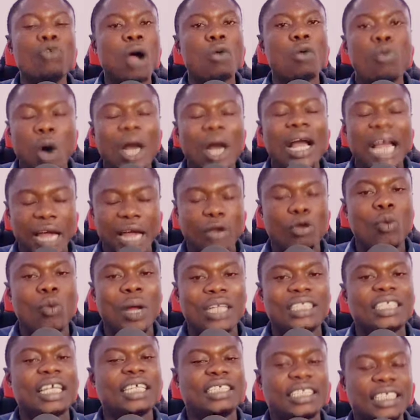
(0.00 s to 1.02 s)
work and
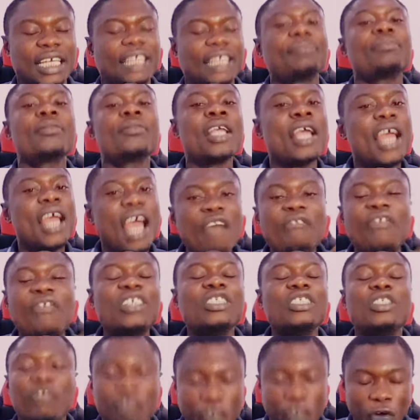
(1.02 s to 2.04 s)
what ya say efa
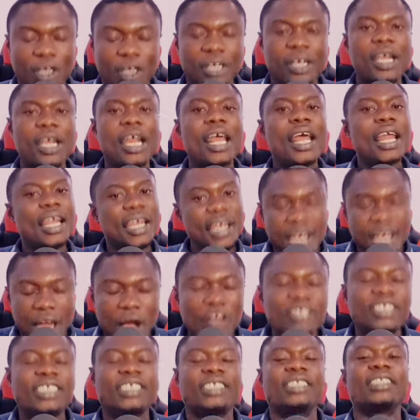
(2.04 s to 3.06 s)
Yvonne
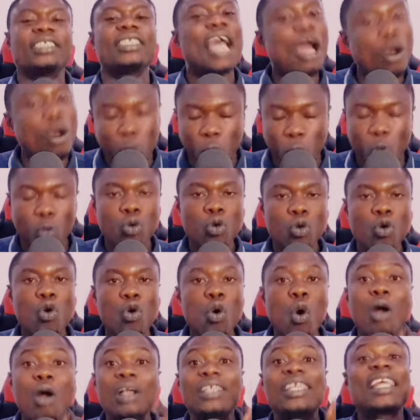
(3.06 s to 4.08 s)
Nelson ehu
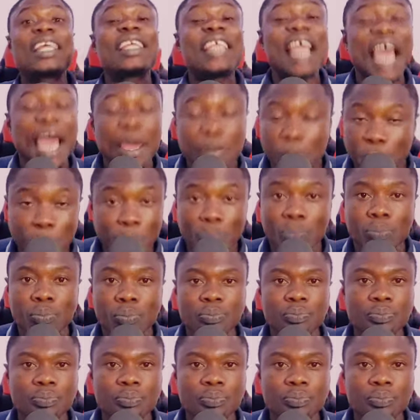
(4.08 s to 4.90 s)
ode ye nyum